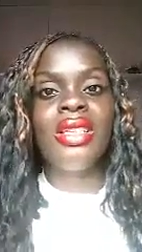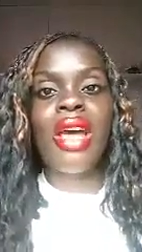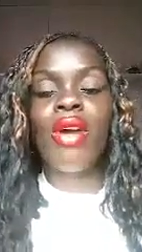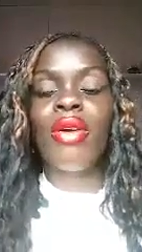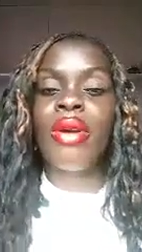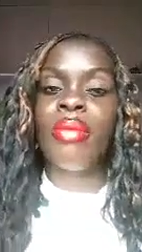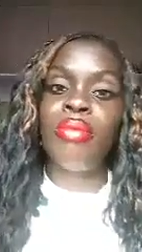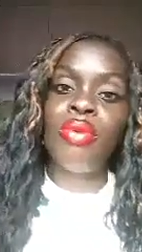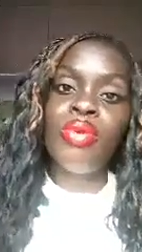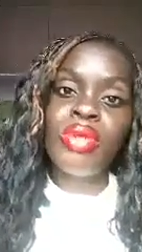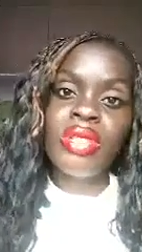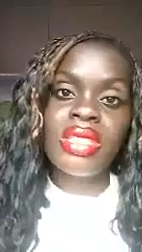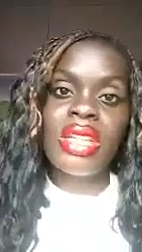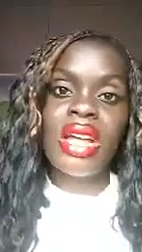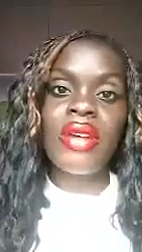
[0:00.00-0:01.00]
or a
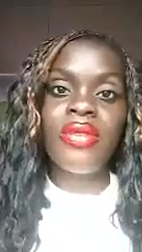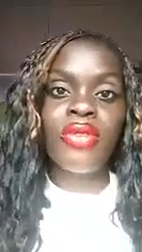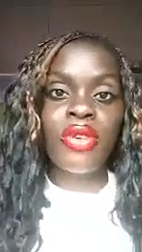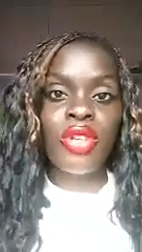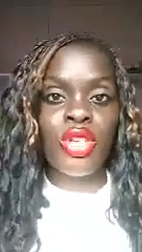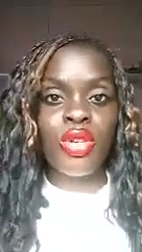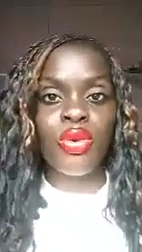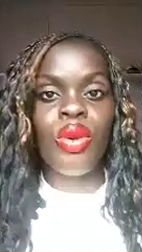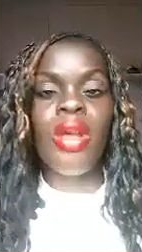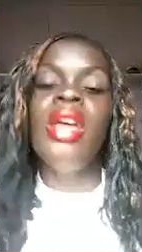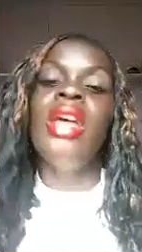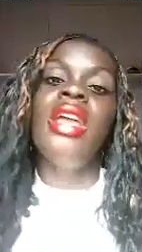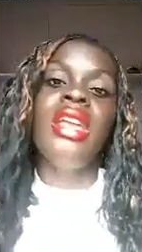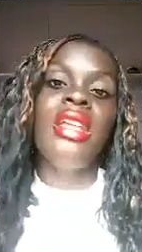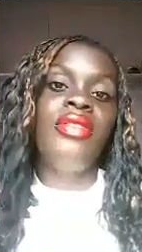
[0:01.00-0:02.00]
booster for you
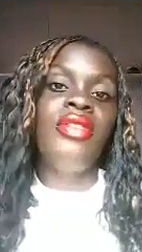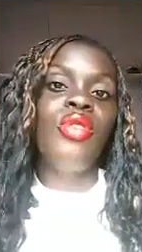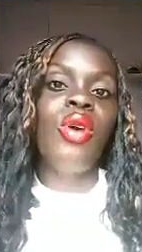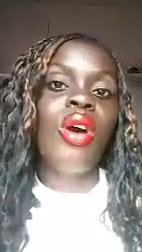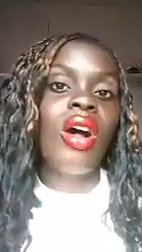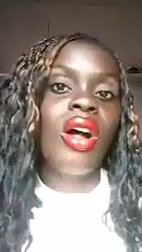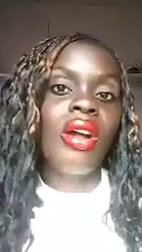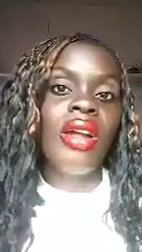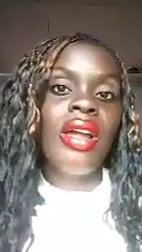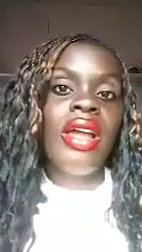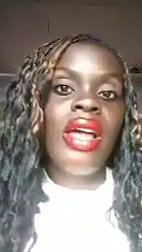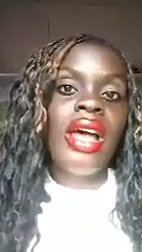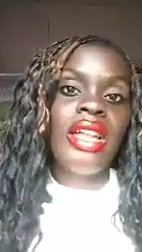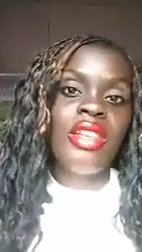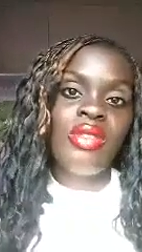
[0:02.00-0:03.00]
if you are
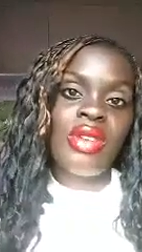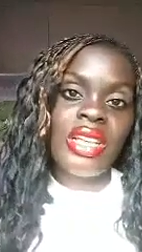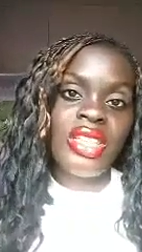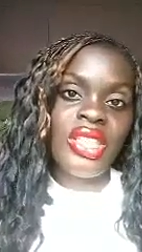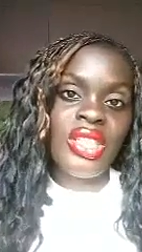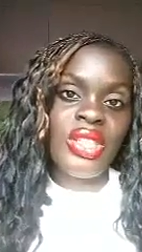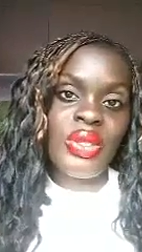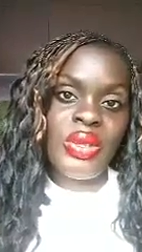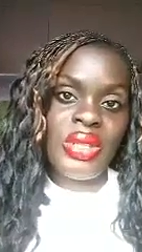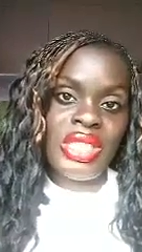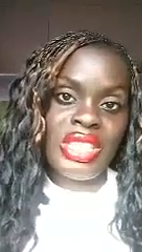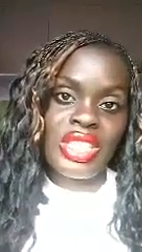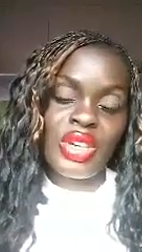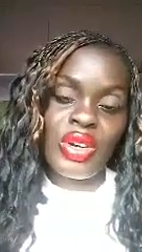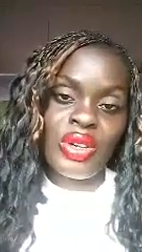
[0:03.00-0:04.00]
attracted to
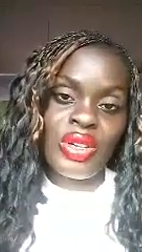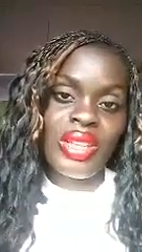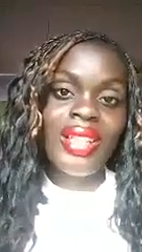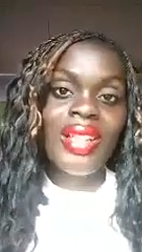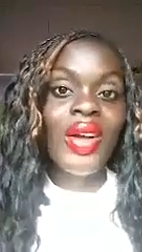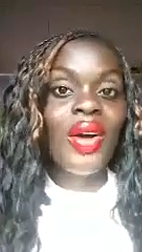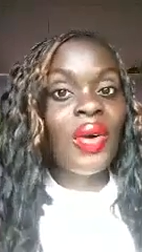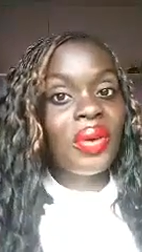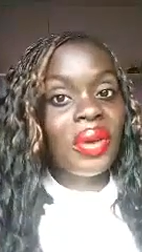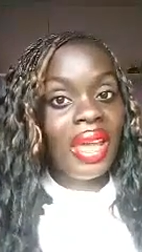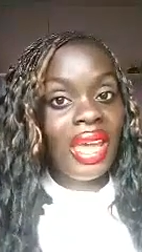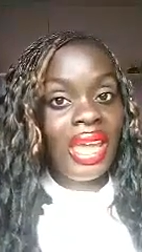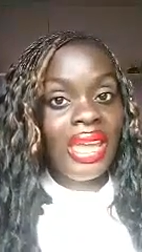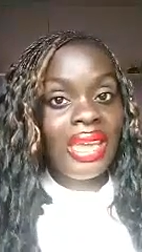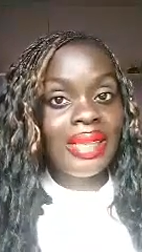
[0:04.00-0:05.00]
this girl.
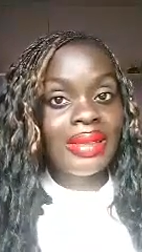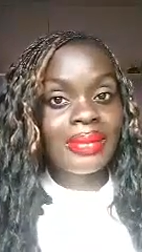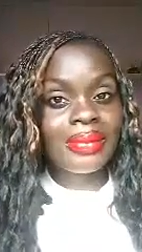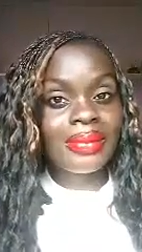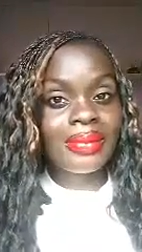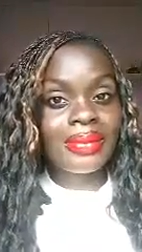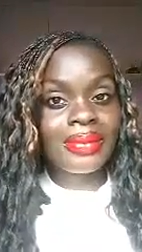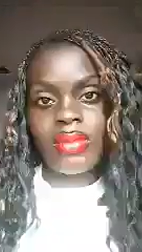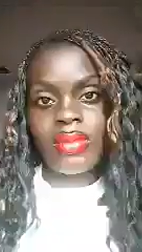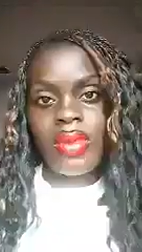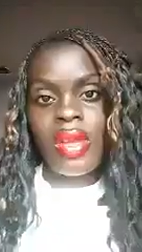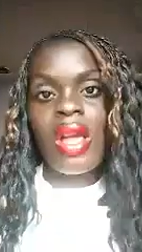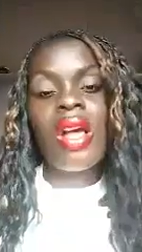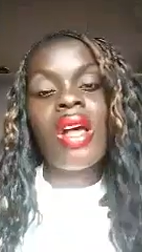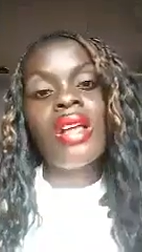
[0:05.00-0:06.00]
Okay?
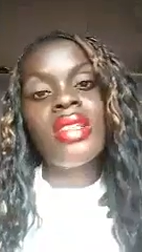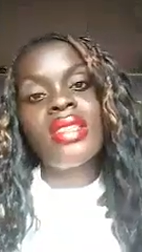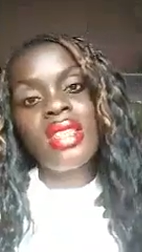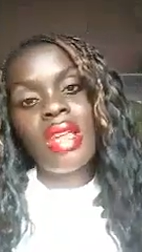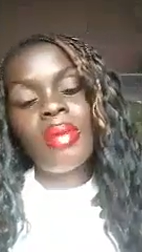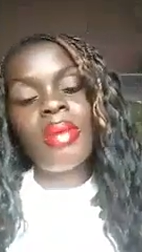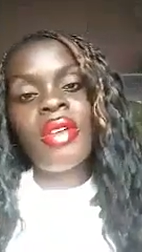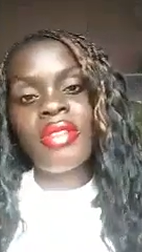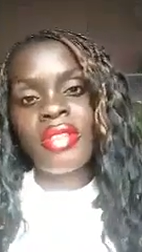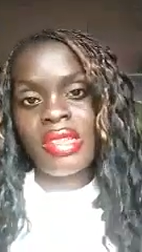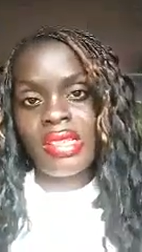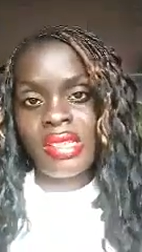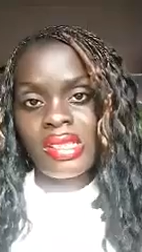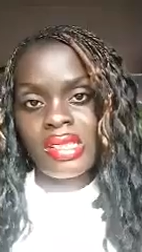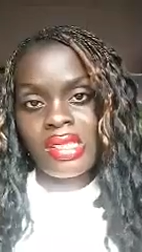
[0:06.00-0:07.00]
Some of
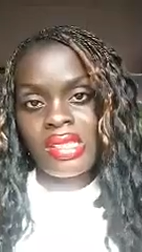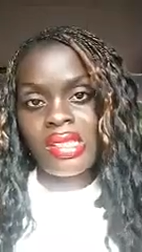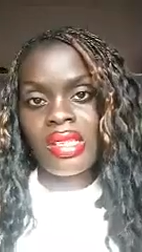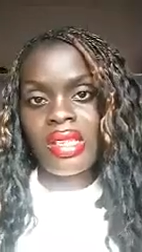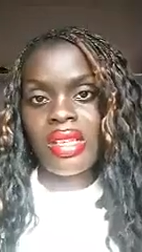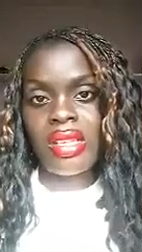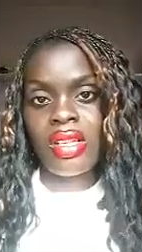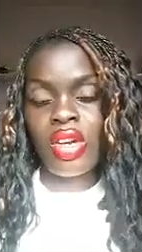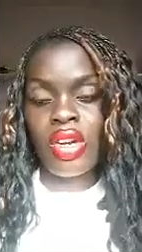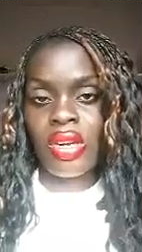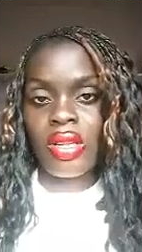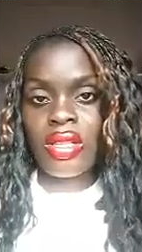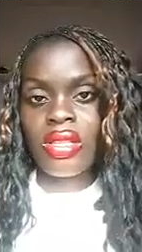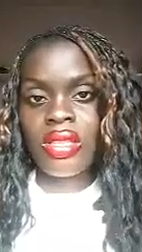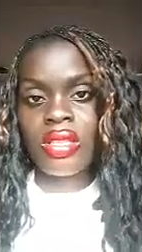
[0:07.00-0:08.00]
us
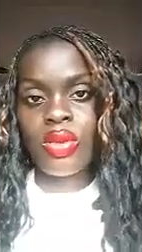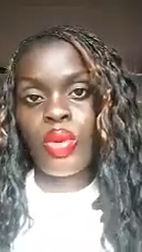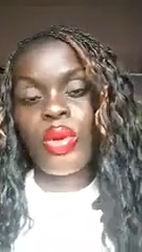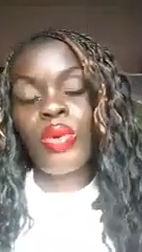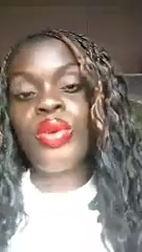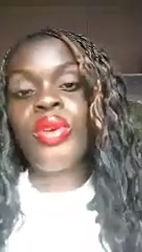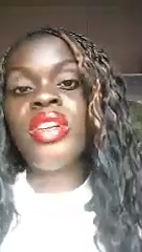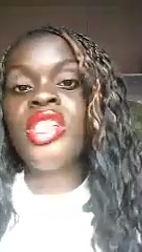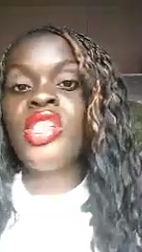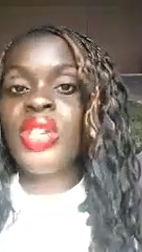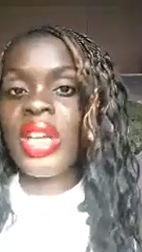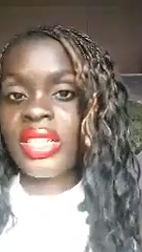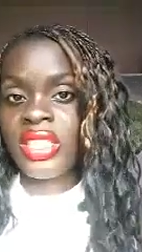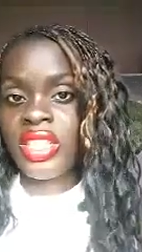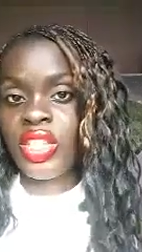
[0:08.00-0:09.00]
girls, when we are
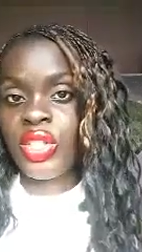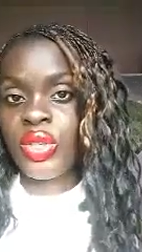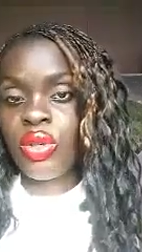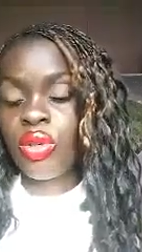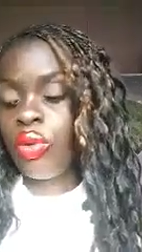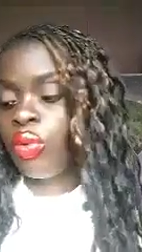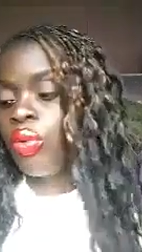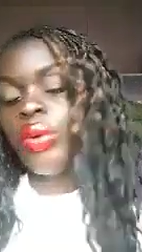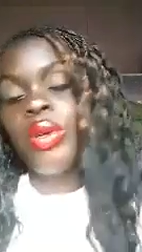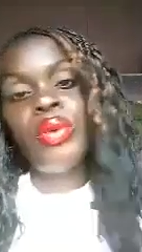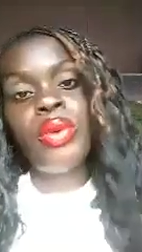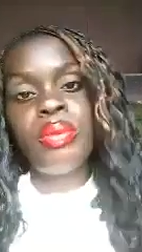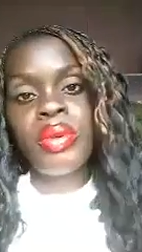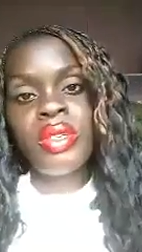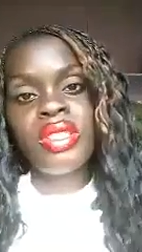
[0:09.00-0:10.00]
attracted to you, we
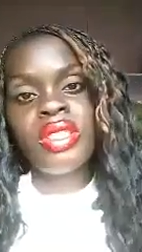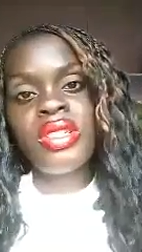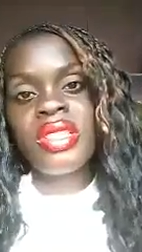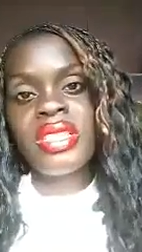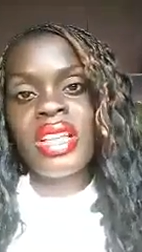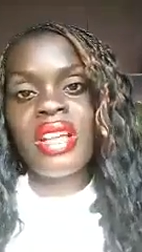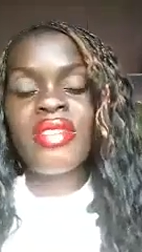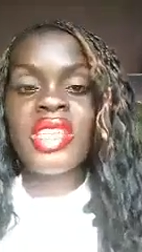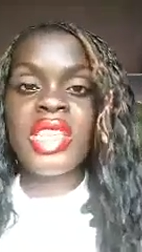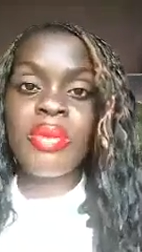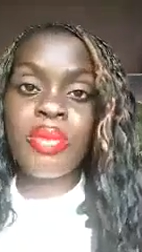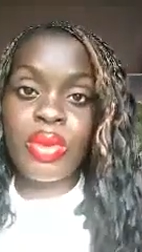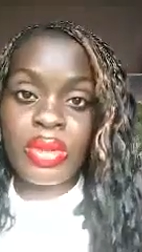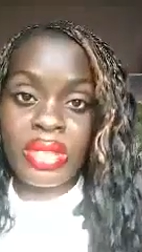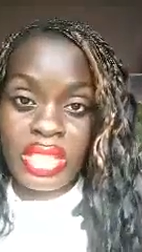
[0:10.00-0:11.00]
would put ourselves
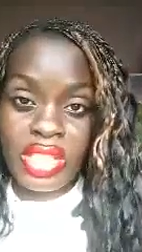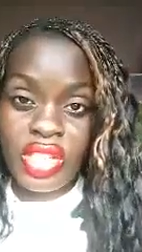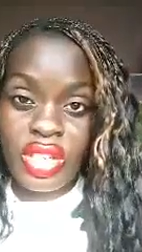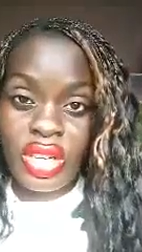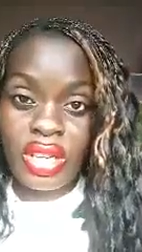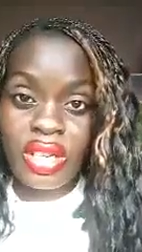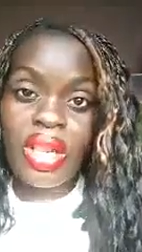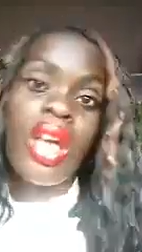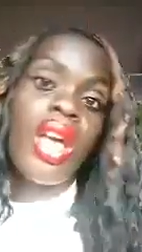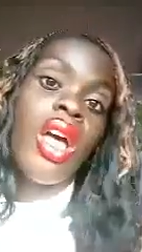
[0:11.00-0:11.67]
in position